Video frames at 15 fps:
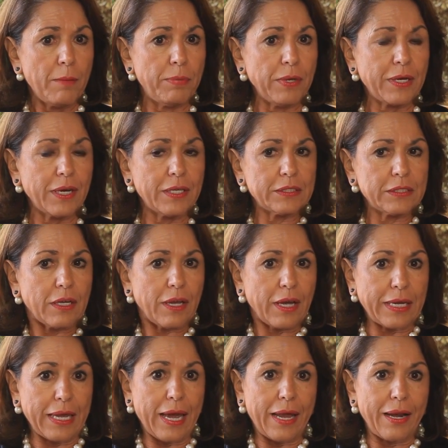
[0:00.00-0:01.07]
because
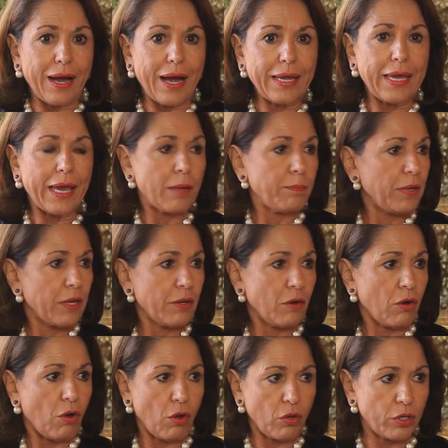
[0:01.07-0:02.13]
again, I can't be in
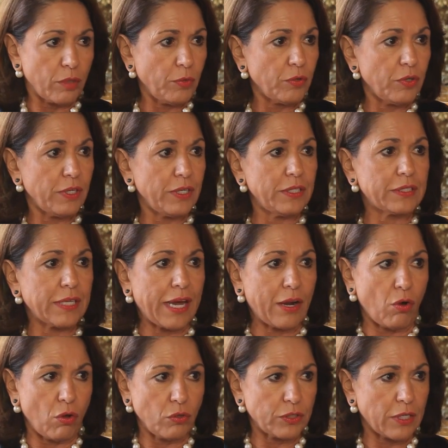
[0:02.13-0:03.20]
all communities at
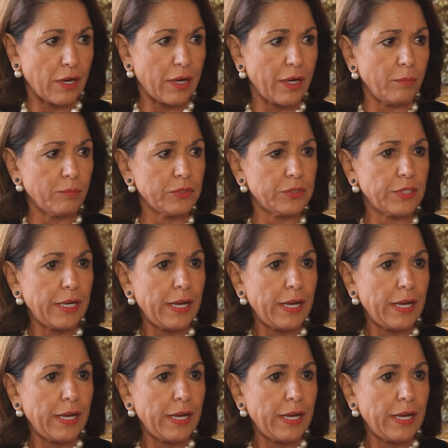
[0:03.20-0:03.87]
all times,